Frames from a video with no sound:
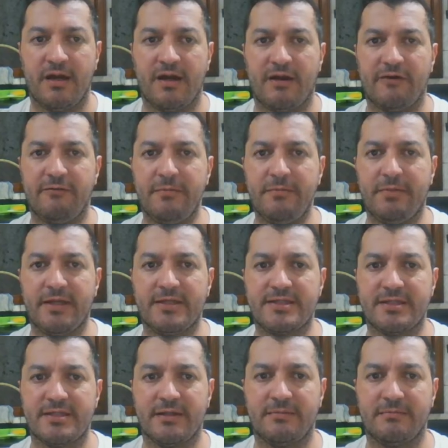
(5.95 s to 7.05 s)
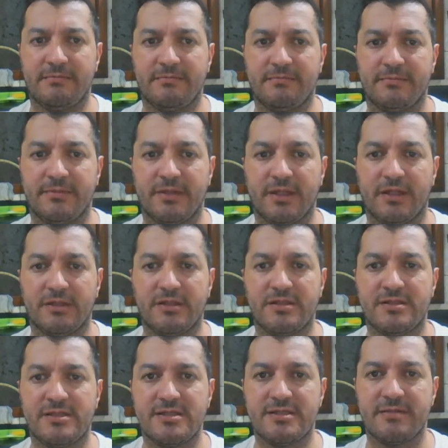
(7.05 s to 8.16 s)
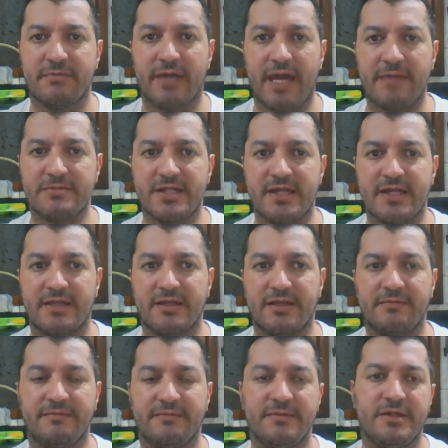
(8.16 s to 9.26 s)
I've been playing some London System games lately,